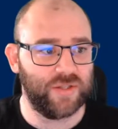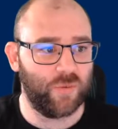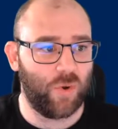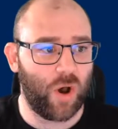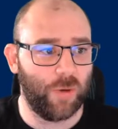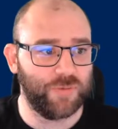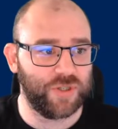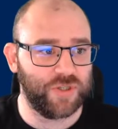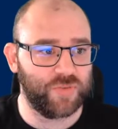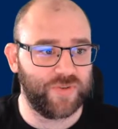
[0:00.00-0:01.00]
to what
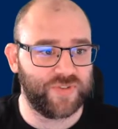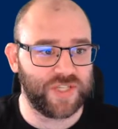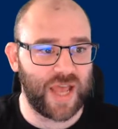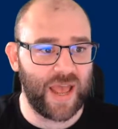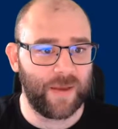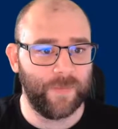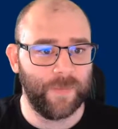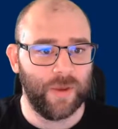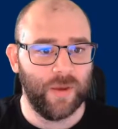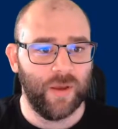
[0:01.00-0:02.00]
options we've set,
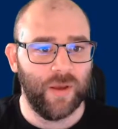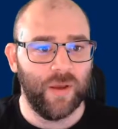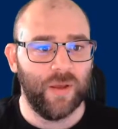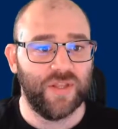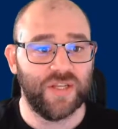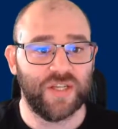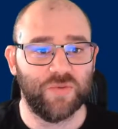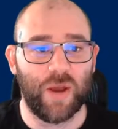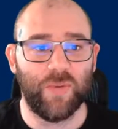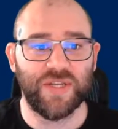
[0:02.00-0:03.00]
this is
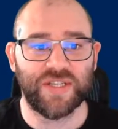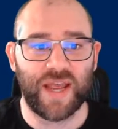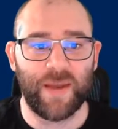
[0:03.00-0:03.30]
where we say